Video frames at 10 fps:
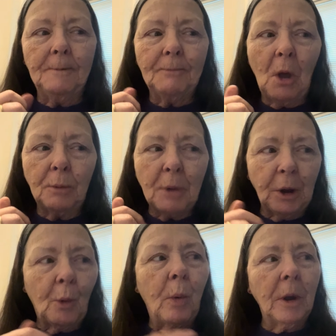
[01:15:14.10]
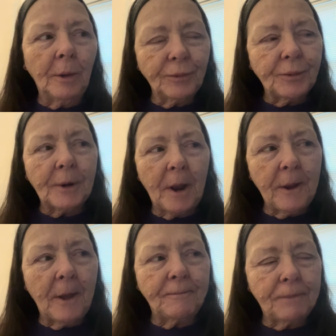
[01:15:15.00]
on my quilts that I
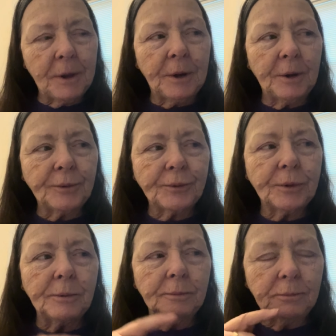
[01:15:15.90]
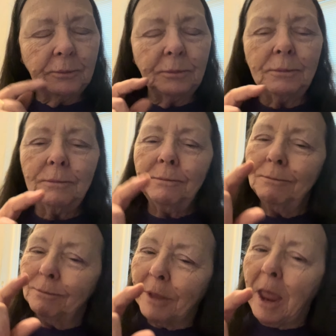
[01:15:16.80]
have finished
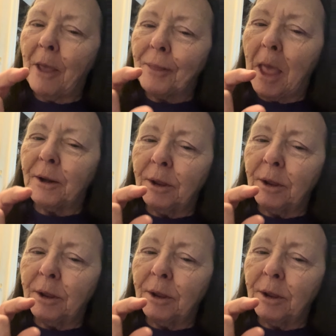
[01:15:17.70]
had that